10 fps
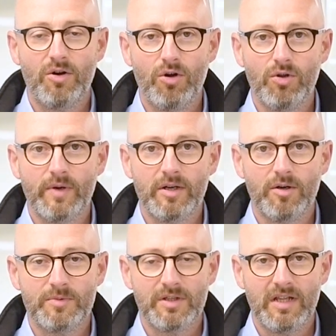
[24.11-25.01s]
all the way
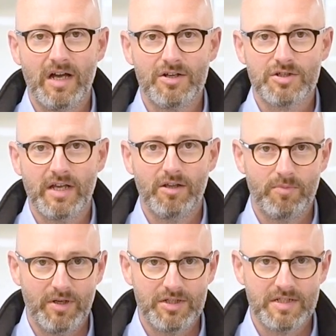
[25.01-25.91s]
up to large scale
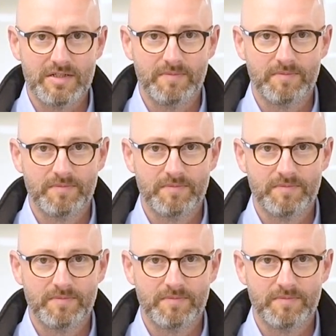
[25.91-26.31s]
operations.